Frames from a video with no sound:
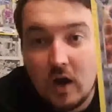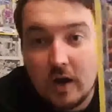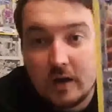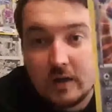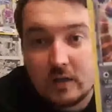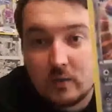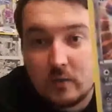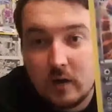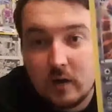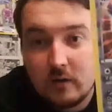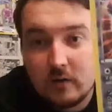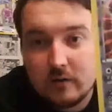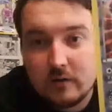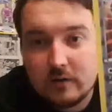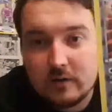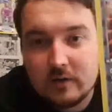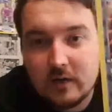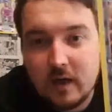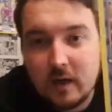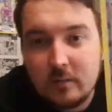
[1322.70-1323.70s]
well.
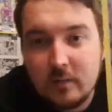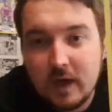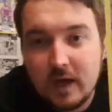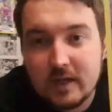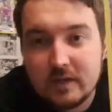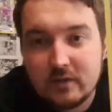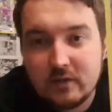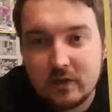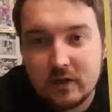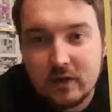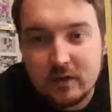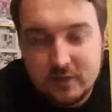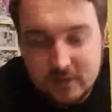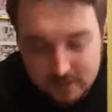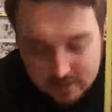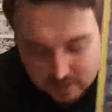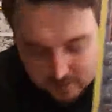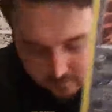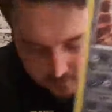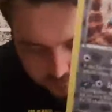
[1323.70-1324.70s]
Oh, my hand's not close to the camera.
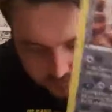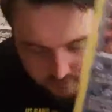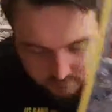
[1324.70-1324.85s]
Look, if I